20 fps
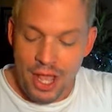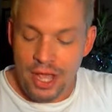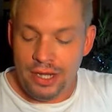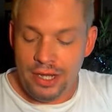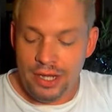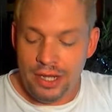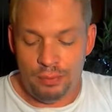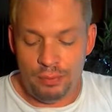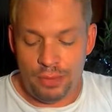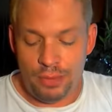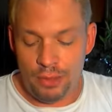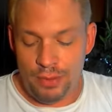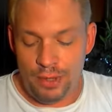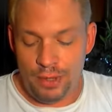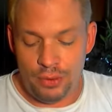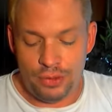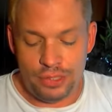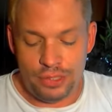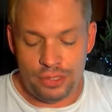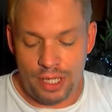Now, Bare
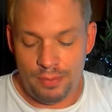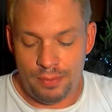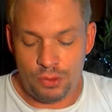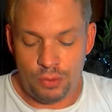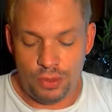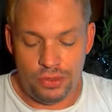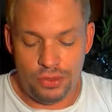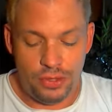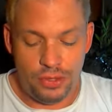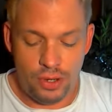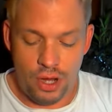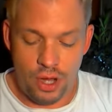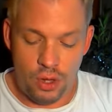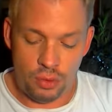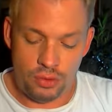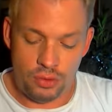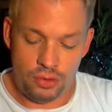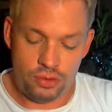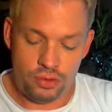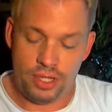Minerals comes with their
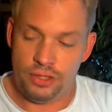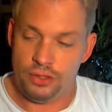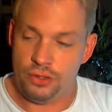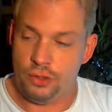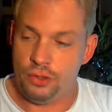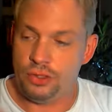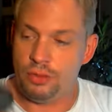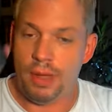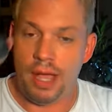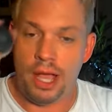own translucent